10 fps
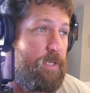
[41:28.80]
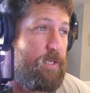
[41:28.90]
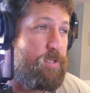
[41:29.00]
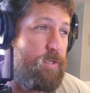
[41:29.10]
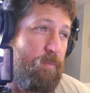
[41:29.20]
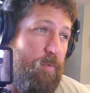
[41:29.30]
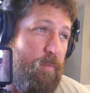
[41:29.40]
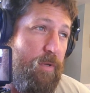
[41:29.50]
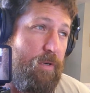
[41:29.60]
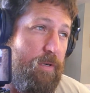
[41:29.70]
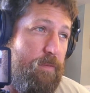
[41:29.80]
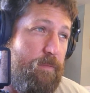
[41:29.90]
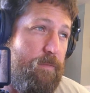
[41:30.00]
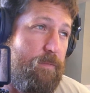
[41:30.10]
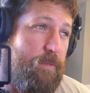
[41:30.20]
Should be better,
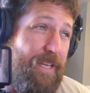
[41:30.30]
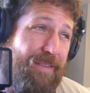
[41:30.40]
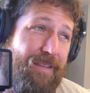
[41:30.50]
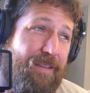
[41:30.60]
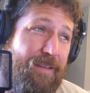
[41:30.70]
I think.